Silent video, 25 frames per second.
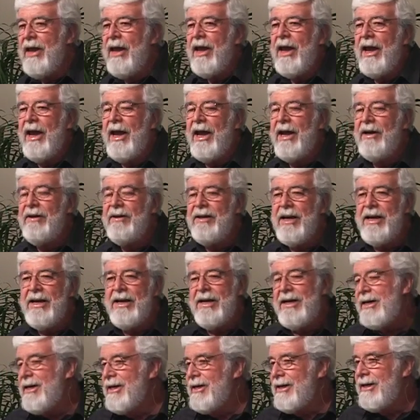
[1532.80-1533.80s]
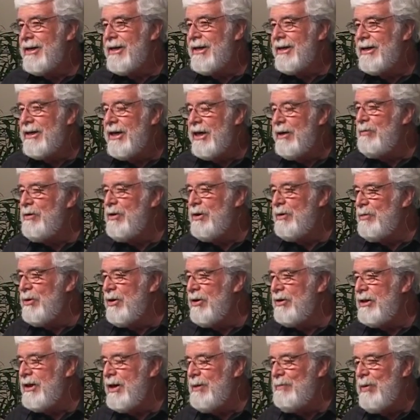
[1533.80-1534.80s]
And they come to your
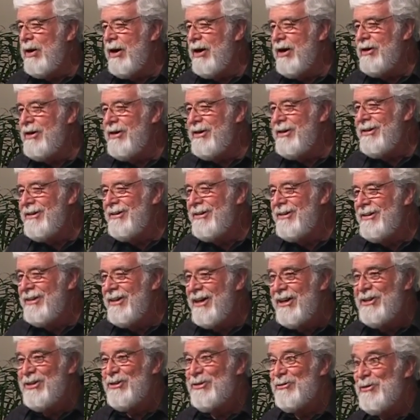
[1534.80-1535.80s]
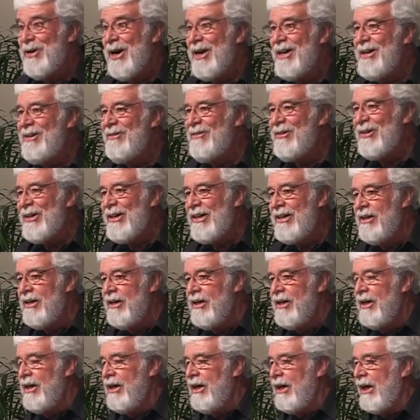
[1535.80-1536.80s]
birthday party, and you're waiting for it,
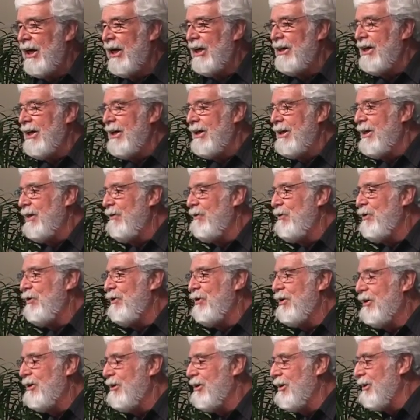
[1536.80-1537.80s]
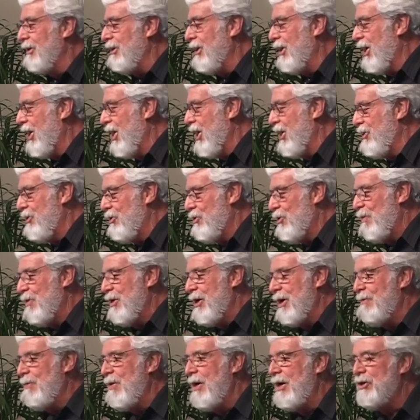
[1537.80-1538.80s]
and they give you their little card, and you open it
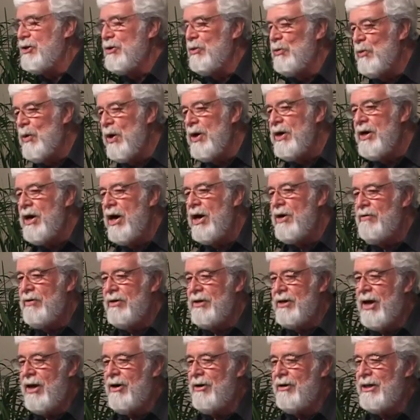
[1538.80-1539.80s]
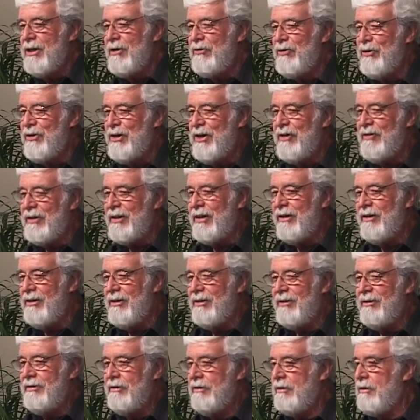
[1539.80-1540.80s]
up, and it's a $100 gift certificate.
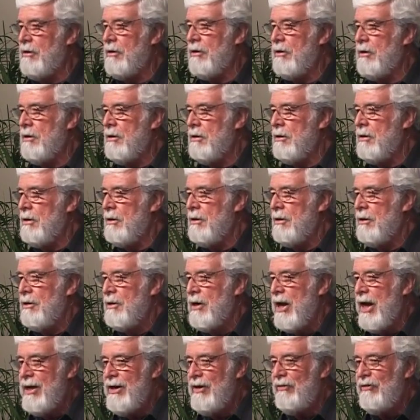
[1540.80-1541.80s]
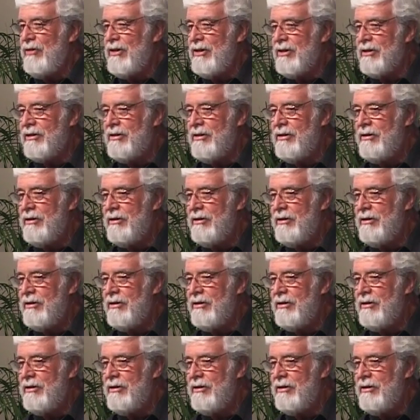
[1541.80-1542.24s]
How do you feel?